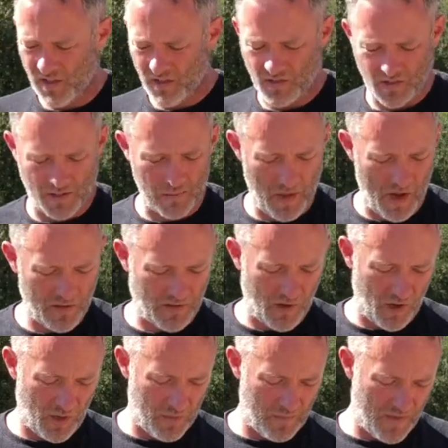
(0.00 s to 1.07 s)
Stick a mouth
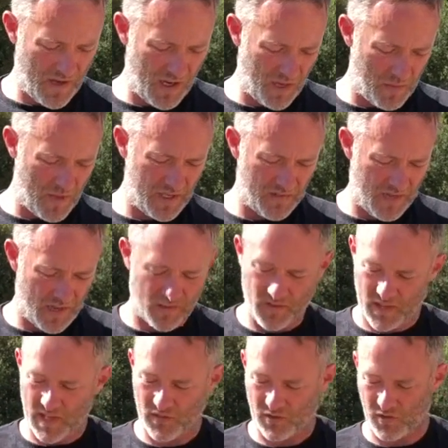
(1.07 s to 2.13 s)
guard up there, but you've got
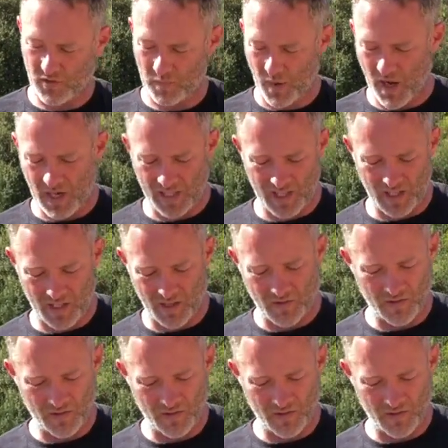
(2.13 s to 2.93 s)
this extra spot here.